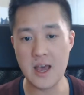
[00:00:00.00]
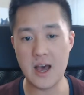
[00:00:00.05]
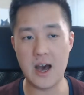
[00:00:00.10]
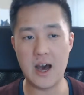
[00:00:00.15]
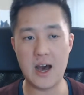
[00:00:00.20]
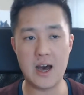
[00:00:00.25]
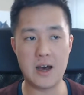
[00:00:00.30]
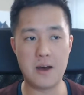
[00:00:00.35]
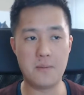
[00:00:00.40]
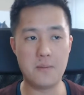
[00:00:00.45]

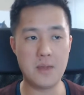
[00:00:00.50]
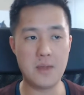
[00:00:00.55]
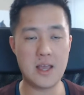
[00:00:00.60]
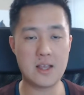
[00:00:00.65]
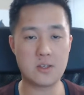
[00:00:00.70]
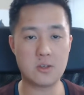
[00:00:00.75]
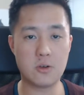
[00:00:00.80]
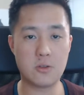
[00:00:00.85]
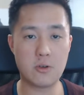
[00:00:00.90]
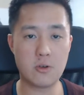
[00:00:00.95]
Um,
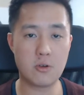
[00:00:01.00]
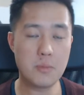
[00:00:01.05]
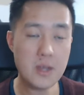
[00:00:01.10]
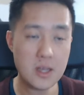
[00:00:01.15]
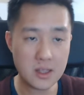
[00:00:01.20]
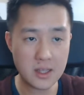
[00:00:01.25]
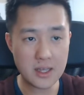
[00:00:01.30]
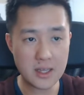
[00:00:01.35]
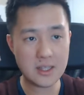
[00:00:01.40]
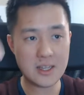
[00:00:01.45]
and so there will be
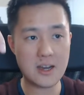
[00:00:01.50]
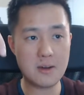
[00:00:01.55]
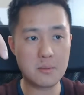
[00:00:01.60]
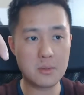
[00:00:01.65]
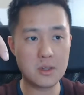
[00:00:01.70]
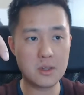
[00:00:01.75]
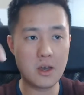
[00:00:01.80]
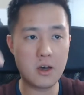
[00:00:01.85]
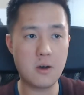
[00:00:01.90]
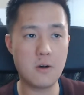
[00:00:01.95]
a link down
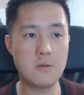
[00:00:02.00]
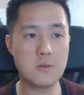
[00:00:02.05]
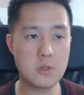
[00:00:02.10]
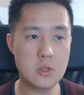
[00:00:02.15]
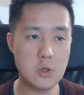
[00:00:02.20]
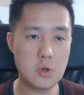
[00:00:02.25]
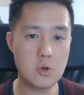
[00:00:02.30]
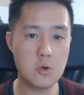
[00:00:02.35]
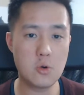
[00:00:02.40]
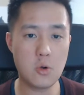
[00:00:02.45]
below
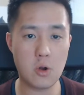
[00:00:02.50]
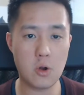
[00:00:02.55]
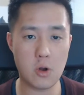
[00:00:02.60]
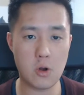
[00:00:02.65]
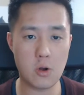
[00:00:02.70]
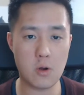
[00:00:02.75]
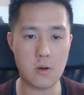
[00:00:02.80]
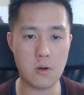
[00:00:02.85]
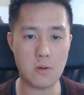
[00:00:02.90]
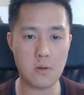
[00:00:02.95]
to
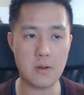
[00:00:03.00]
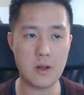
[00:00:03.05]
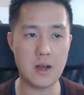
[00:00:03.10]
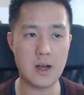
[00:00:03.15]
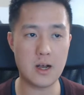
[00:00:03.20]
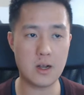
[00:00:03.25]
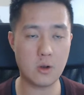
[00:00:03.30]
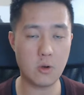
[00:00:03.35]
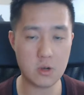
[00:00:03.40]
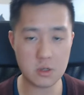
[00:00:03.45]
her
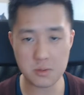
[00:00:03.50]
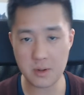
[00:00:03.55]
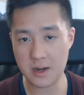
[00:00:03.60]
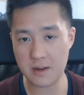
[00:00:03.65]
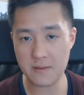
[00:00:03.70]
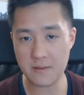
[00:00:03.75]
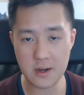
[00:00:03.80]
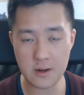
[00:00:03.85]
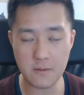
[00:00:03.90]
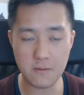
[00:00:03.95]
uh,
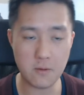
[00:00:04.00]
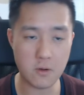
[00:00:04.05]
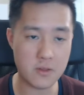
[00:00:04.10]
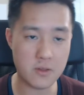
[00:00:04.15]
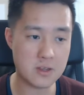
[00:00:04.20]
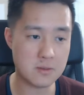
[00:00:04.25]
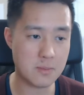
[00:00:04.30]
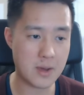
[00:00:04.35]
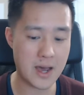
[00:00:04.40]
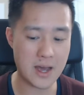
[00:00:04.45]
corresponding video for
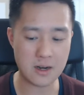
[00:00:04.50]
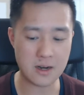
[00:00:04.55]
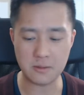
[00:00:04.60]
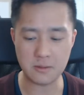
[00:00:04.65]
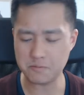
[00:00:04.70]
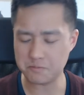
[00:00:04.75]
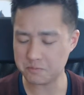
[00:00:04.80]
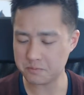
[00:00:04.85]
this battle.